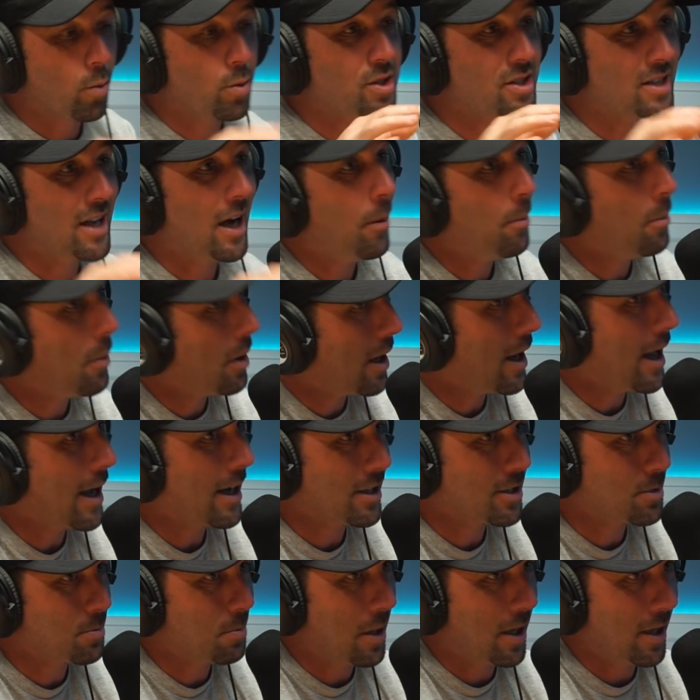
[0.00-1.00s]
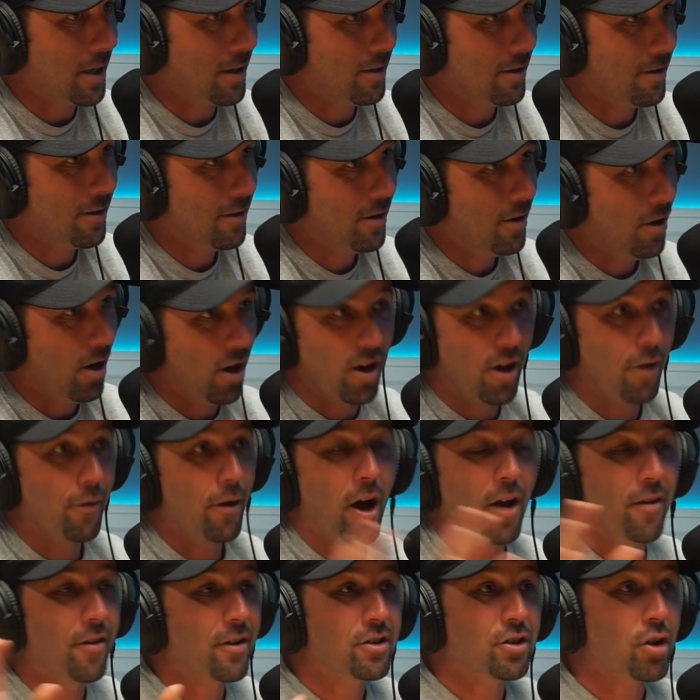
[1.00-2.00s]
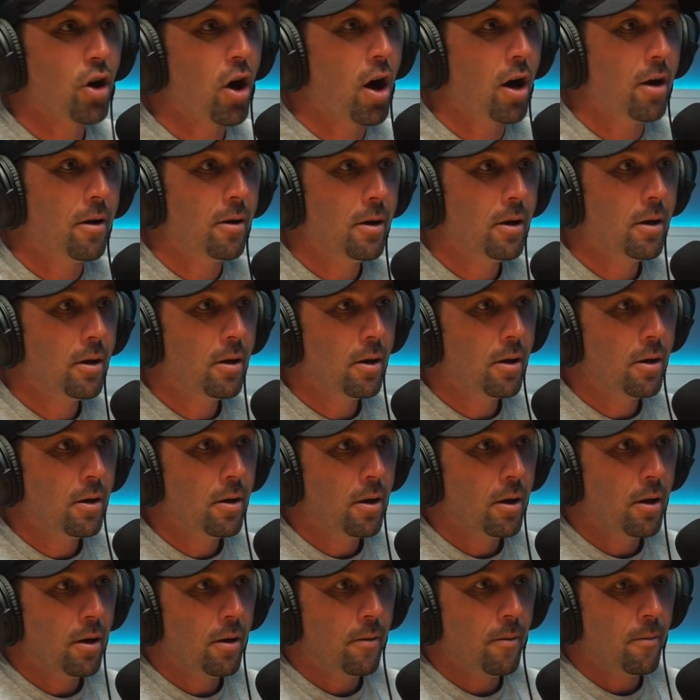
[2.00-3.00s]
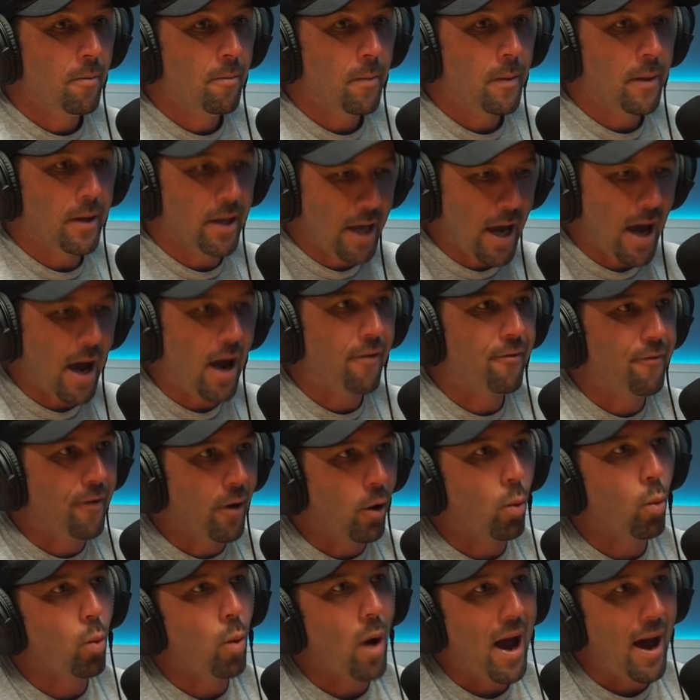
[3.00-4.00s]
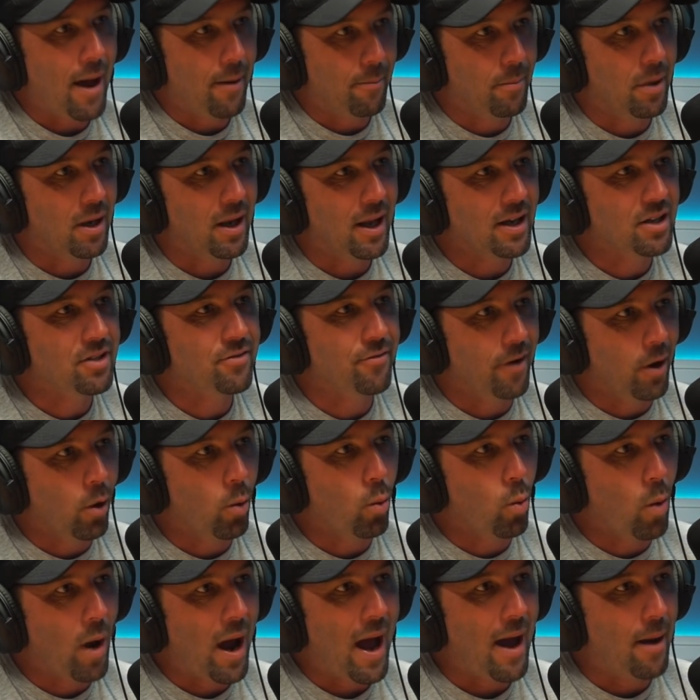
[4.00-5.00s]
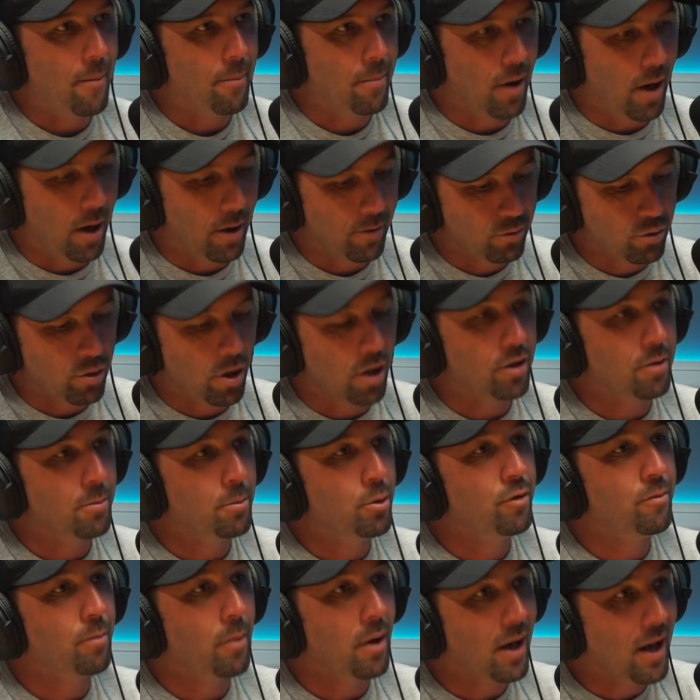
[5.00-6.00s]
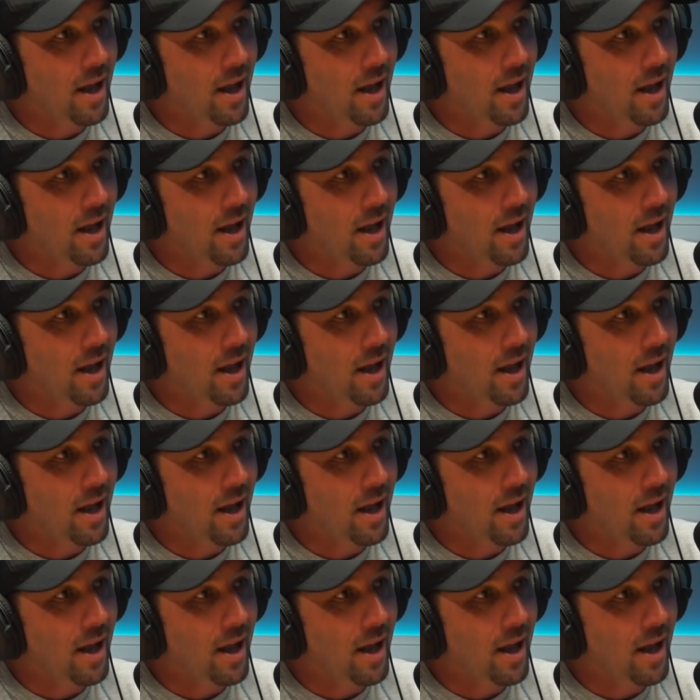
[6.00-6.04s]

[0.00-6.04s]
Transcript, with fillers: was sat on my legs, mate. And I, what your time, legs felt wet yeah, I felt wet. My legs felt wet, but I tried to move my